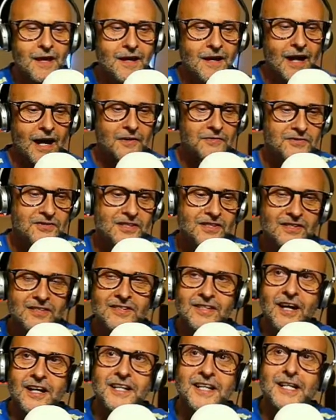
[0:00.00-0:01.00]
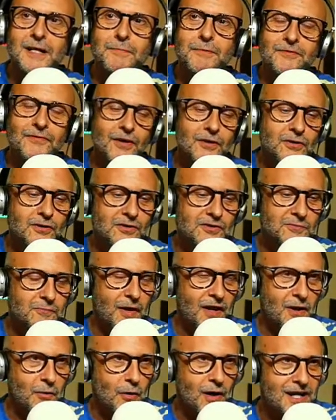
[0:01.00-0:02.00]
I've since tidied up the vocals,
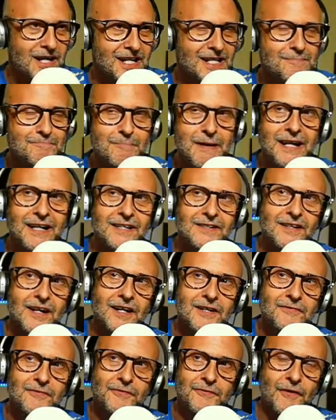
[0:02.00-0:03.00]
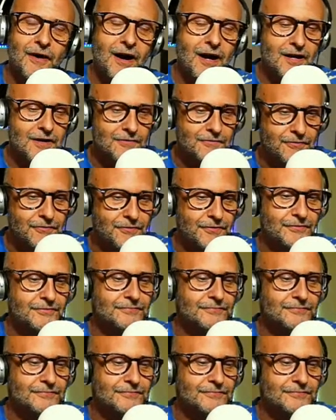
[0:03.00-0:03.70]
by the way, in Melodyne 5.